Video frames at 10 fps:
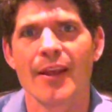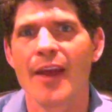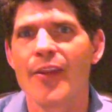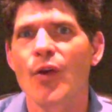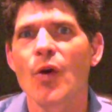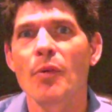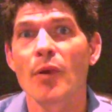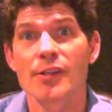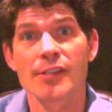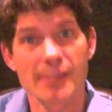And the chord
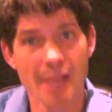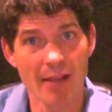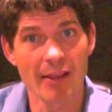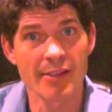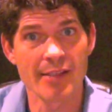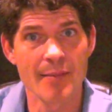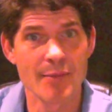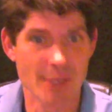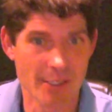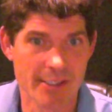progression is exactly the same
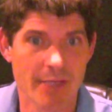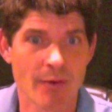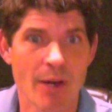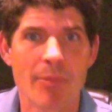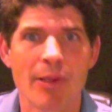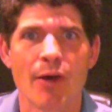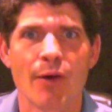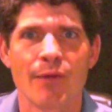as you can see right below.